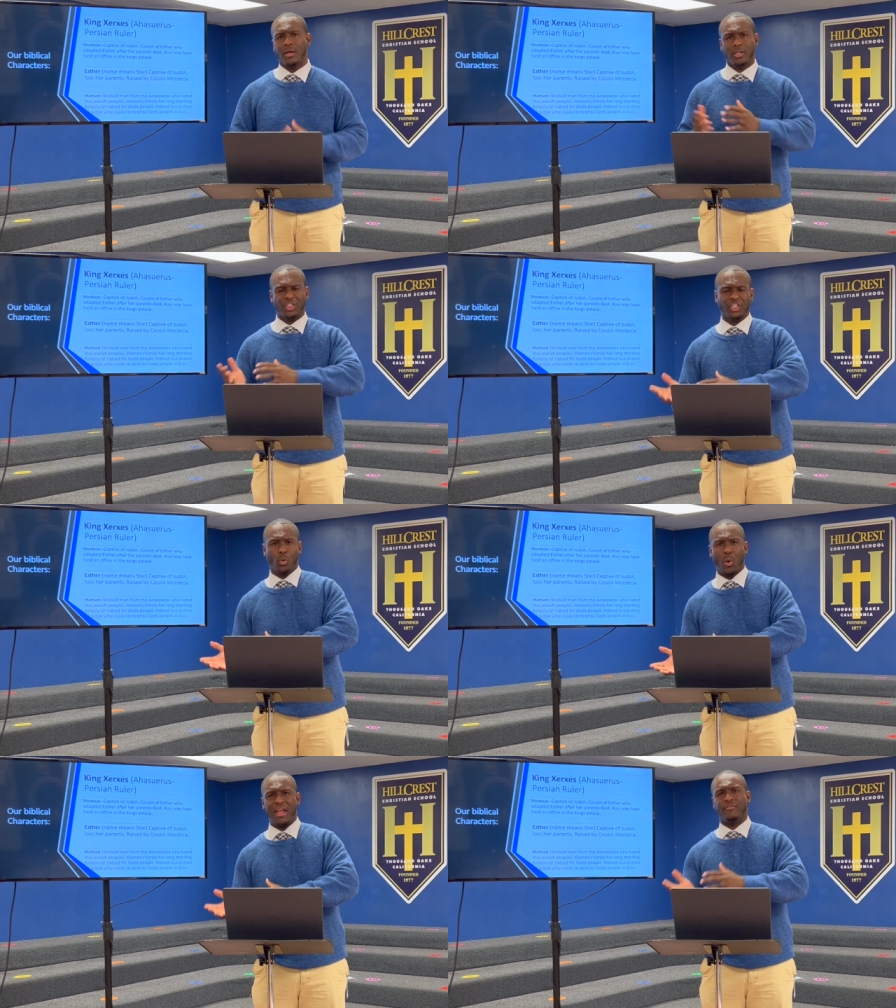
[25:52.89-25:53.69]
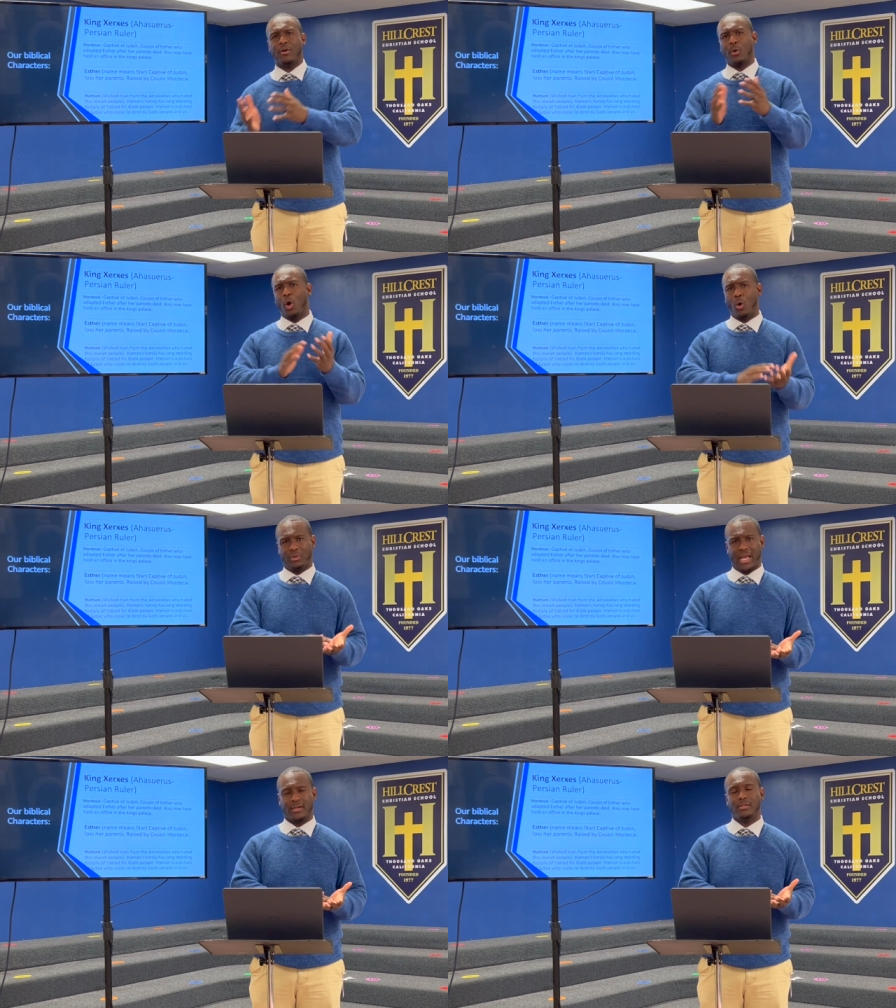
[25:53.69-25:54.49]
She's away from her
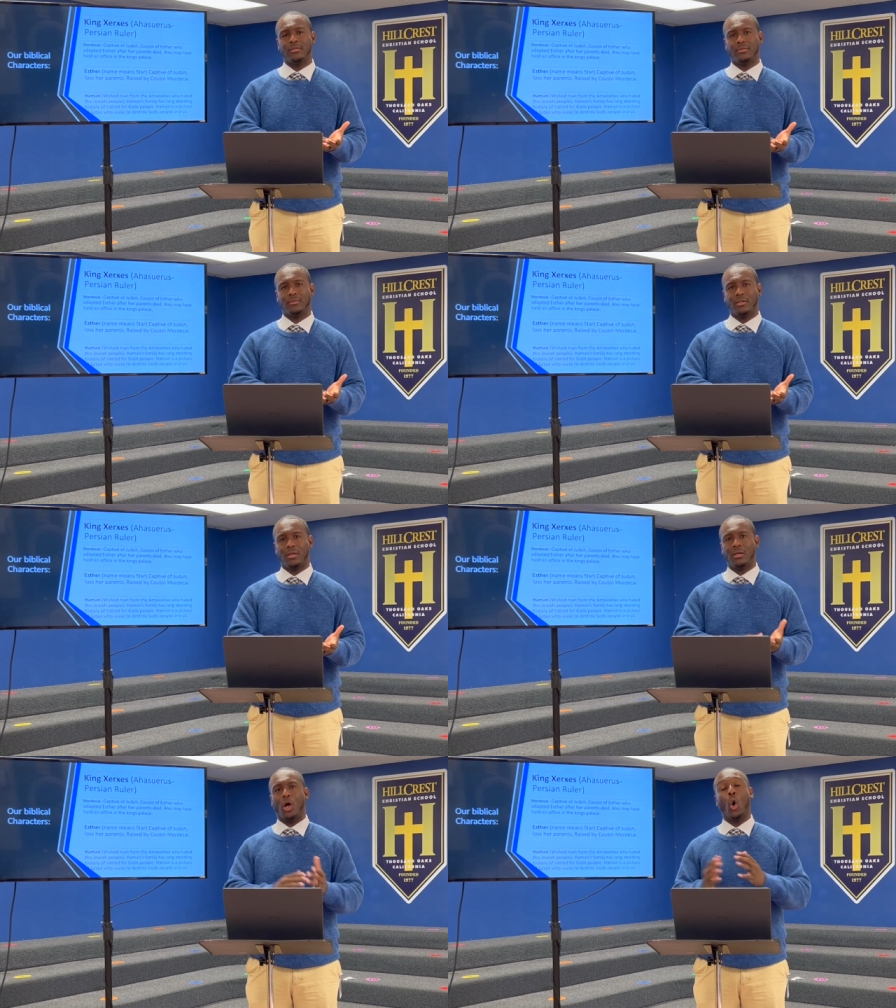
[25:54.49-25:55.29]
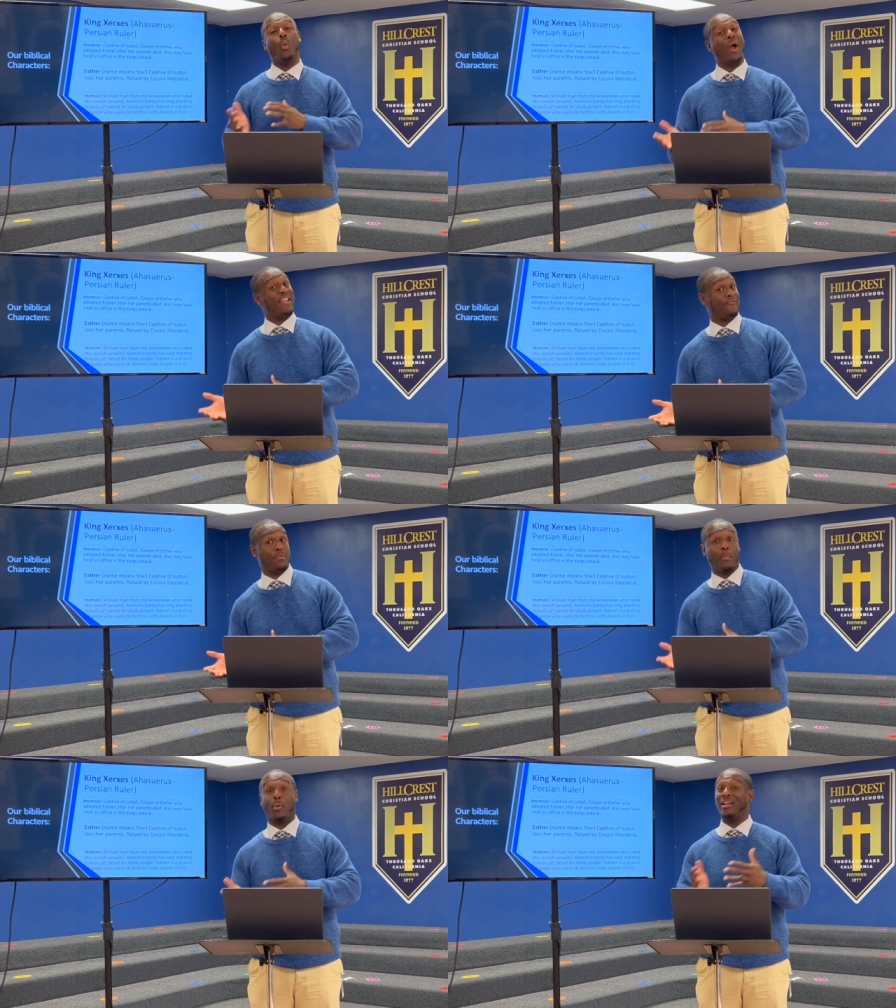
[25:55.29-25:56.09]
homeland, away from
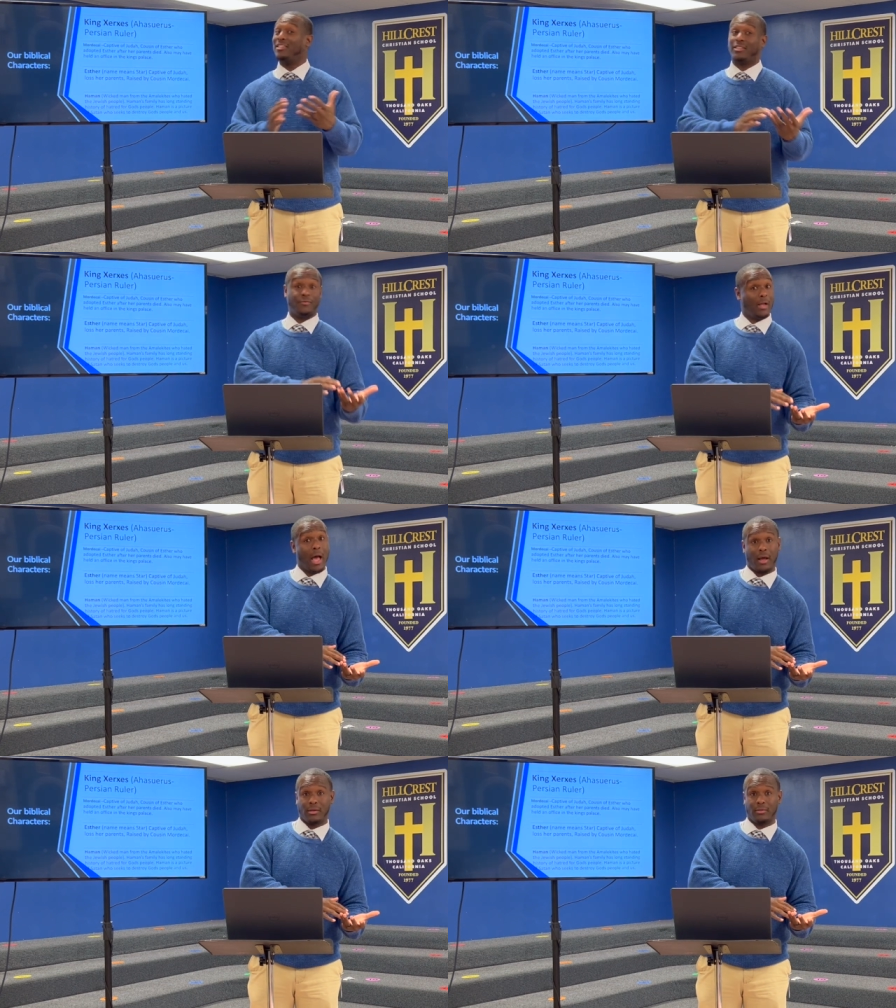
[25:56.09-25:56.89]
the presence of God,